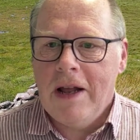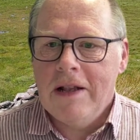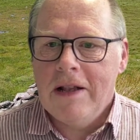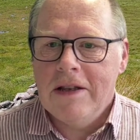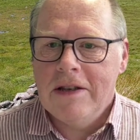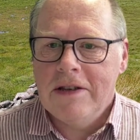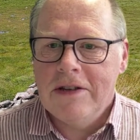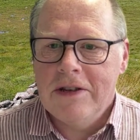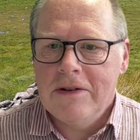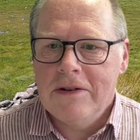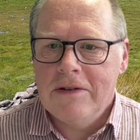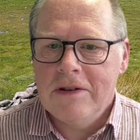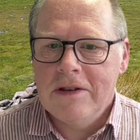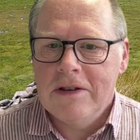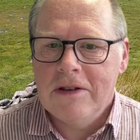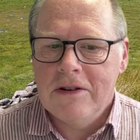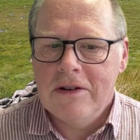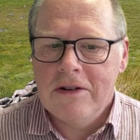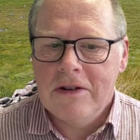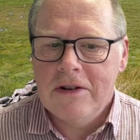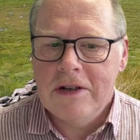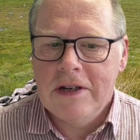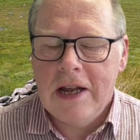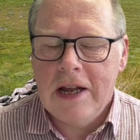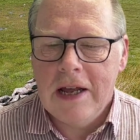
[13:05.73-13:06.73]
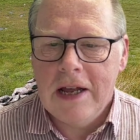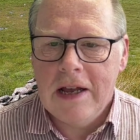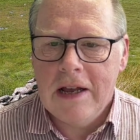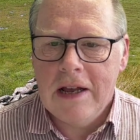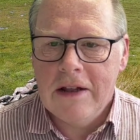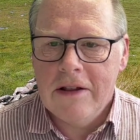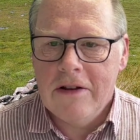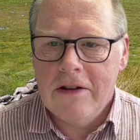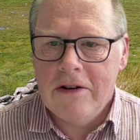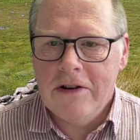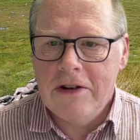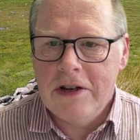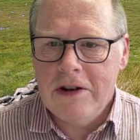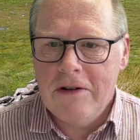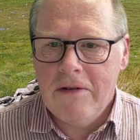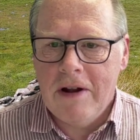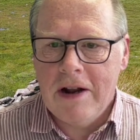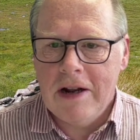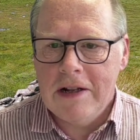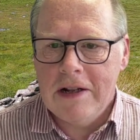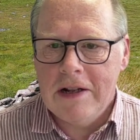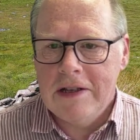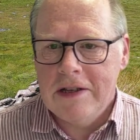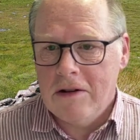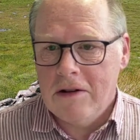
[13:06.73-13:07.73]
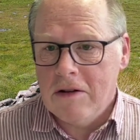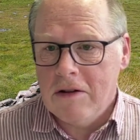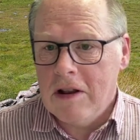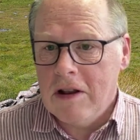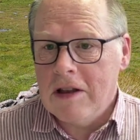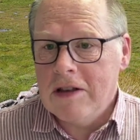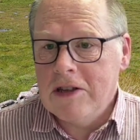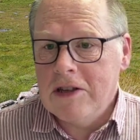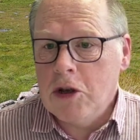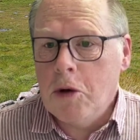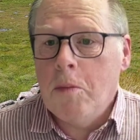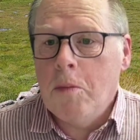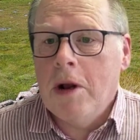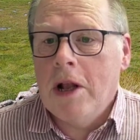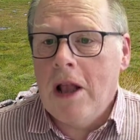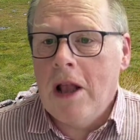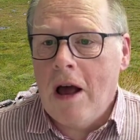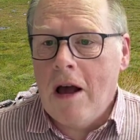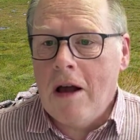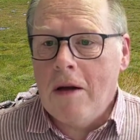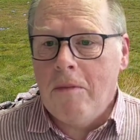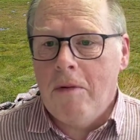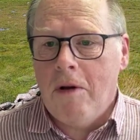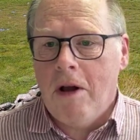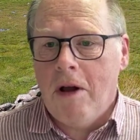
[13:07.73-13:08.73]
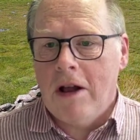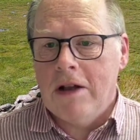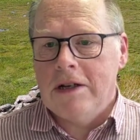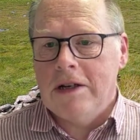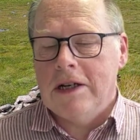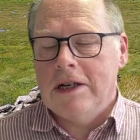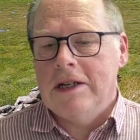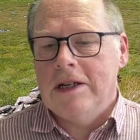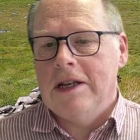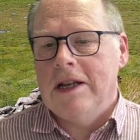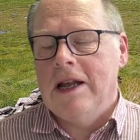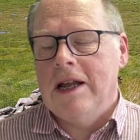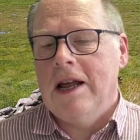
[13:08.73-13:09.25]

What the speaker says: the students undertake a 30 credits, so a summer-long project.